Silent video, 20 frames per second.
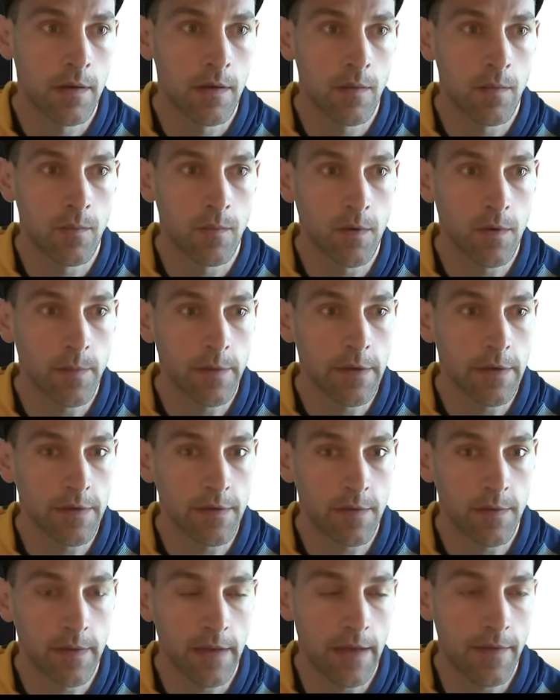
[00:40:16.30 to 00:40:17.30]
what are we going to
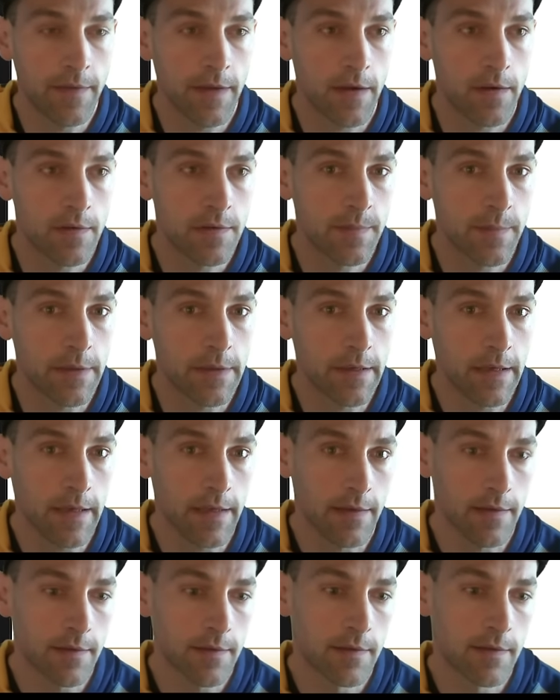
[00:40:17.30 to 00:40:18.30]
do? They have counter spell in
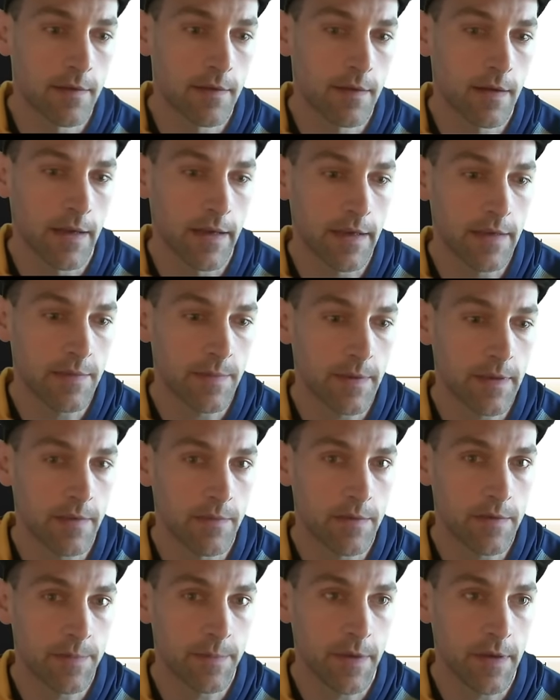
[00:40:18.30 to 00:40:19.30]
hand. I guess we can
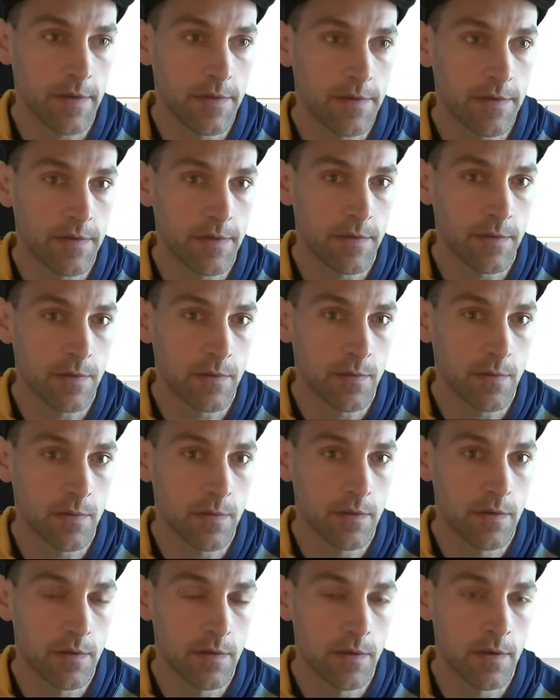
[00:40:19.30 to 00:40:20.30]
respond to
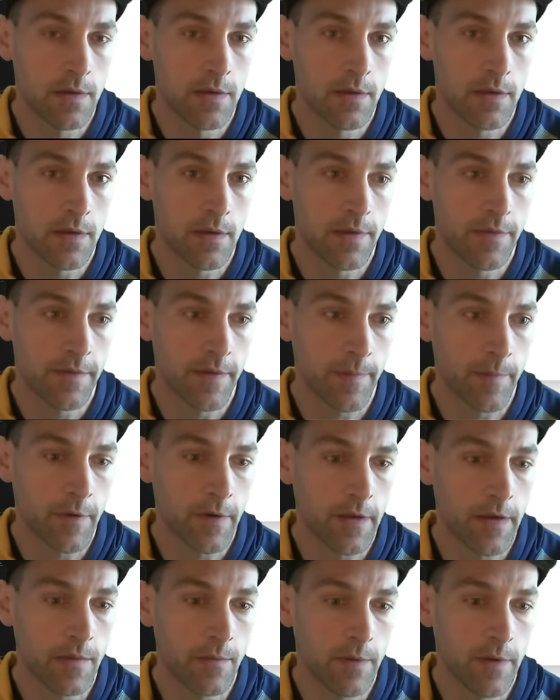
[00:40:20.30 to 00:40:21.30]

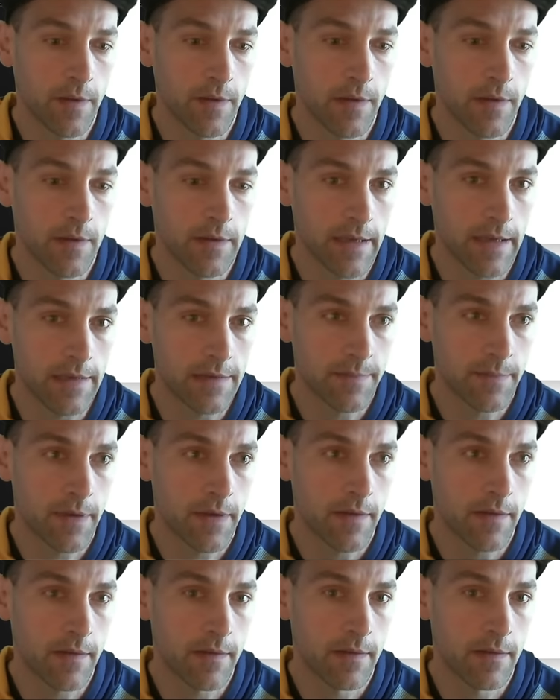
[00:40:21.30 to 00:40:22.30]
Ephemerate with the last
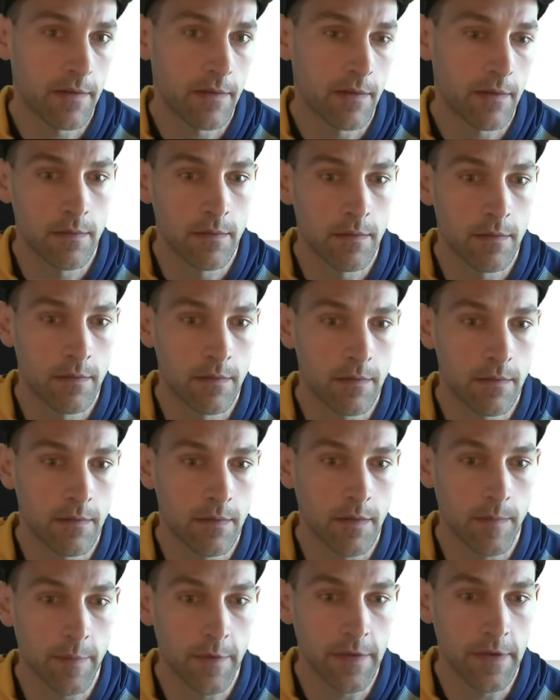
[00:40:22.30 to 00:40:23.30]
breath,
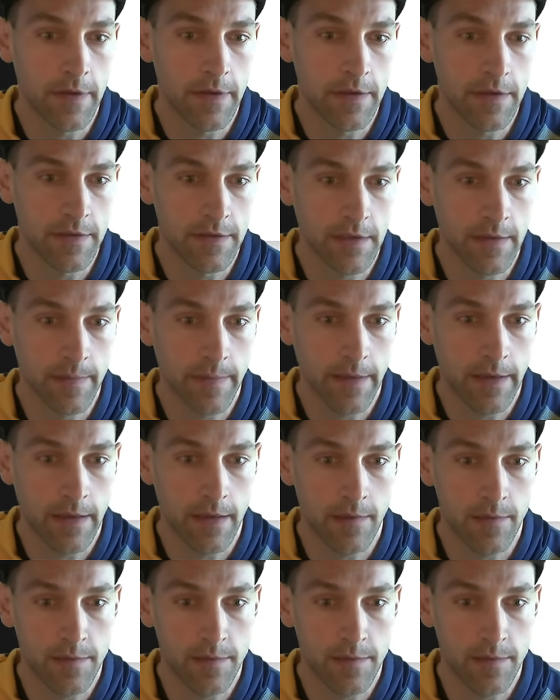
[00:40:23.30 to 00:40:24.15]
but then they just get that counter